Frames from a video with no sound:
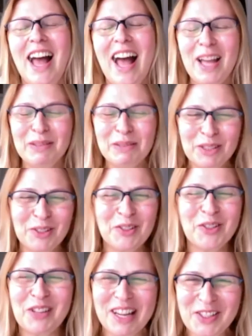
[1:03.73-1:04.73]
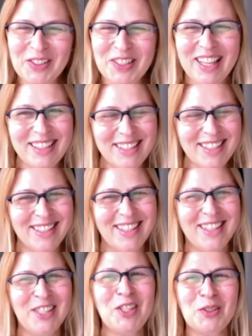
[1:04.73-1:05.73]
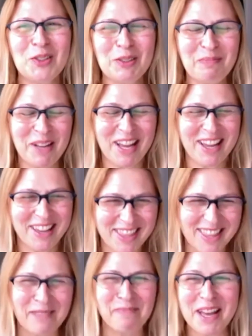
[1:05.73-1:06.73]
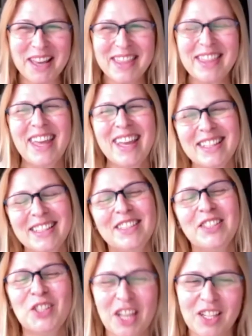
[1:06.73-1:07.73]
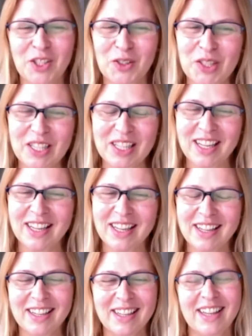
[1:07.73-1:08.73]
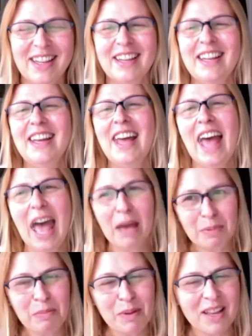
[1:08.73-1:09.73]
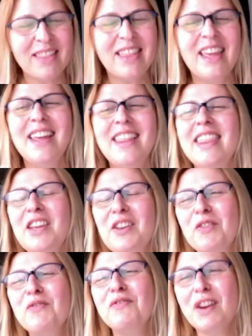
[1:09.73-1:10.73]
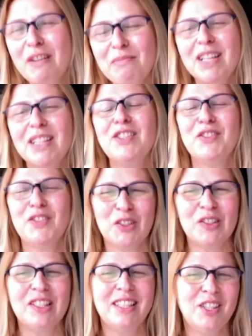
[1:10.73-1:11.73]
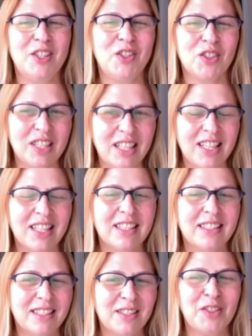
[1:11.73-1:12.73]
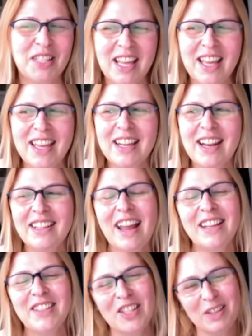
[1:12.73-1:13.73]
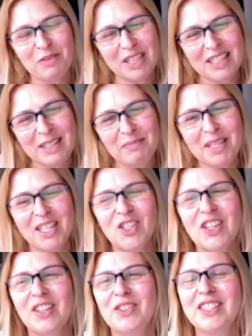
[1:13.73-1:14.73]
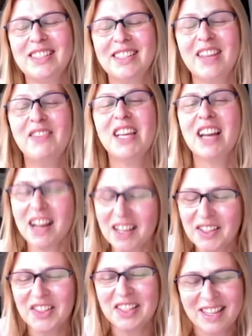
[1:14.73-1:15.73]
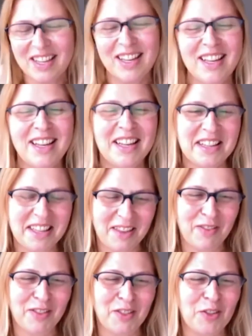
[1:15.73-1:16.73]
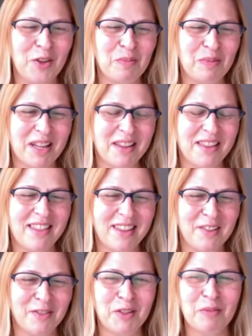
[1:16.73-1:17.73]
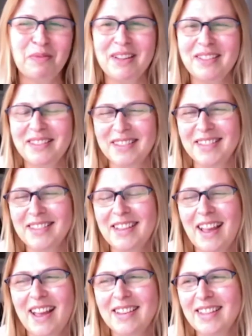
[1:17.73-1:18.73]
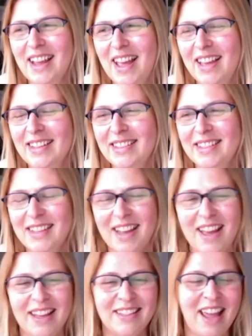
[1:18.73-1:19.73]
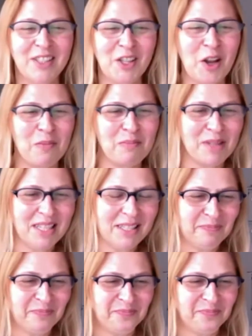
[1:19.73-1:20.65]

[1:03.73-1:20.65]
I want to congratulate Sean birthday. Sean, happy birthday, and thank you very much for joining us today and actually really being generous at giving us a gift on your birthday of your presence and company.